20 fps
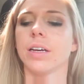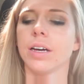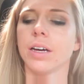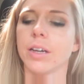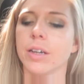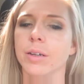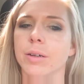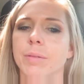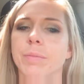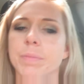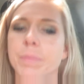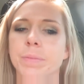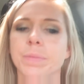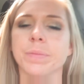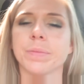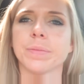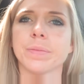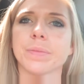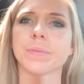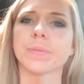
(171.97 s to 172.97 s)
Um,
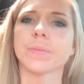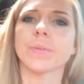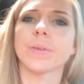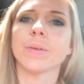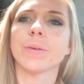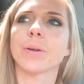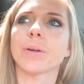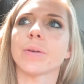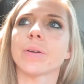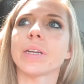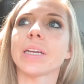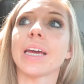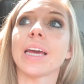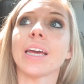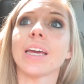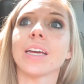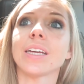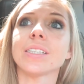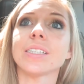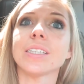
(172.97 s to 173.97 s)
we're going to
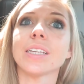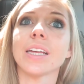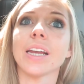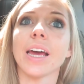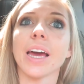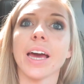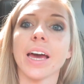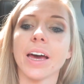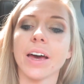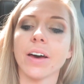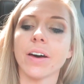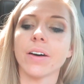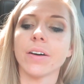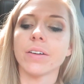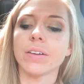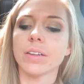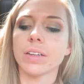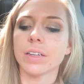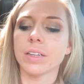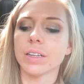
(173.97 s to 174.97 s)
get Kinsley
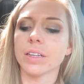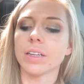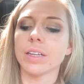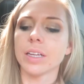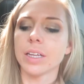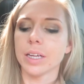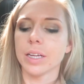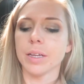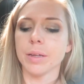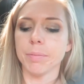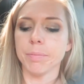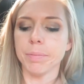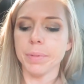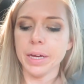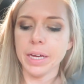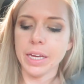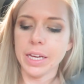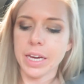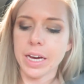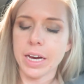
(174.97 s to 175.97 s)
now.
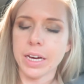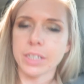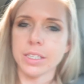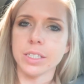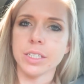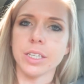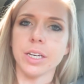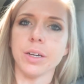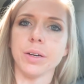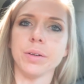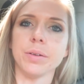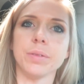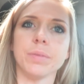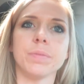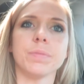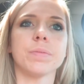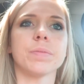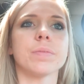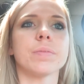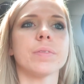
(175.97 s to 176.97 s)
But yeah, so
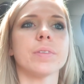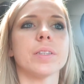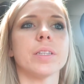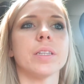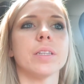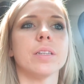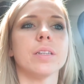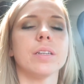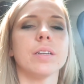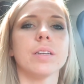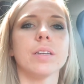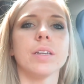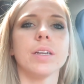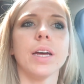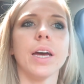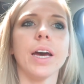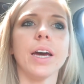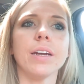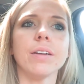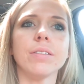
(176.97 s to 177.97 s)

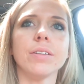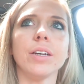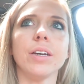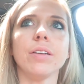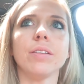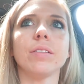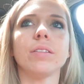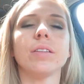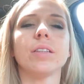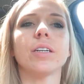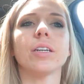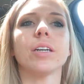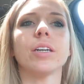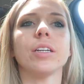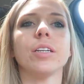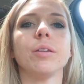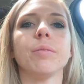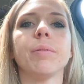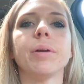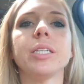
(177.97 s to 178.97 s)
I don't know. They're
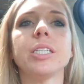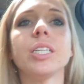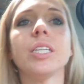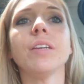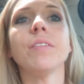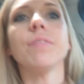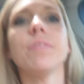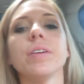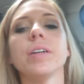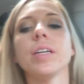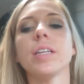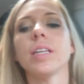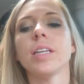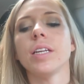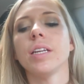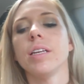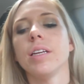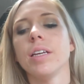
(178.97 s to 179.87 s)
gonna do a bunch of different